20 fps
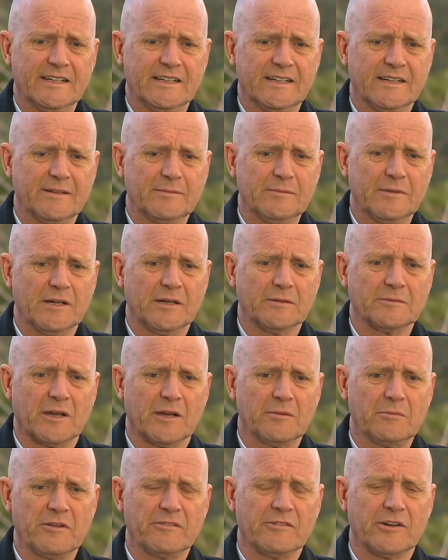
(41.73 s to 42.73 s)
um,
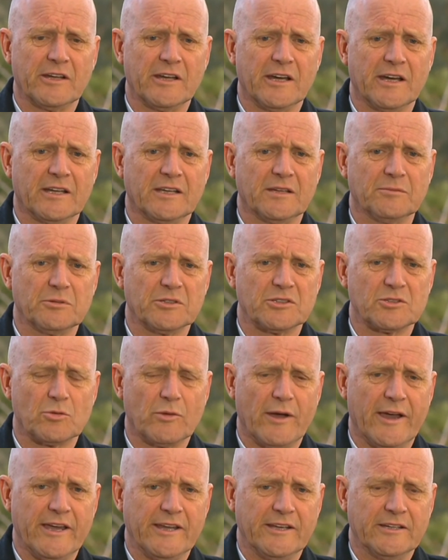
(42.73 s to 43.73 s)
I'm going to be very hard to
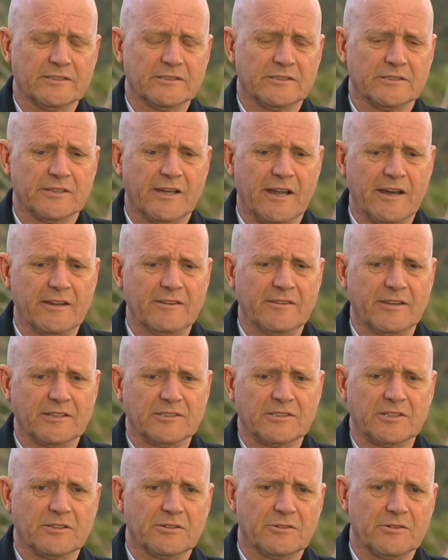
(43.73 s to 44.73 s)
persuade on
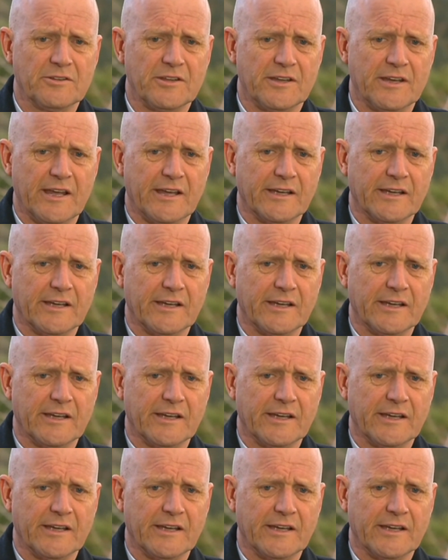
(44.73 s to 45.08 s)
anything to do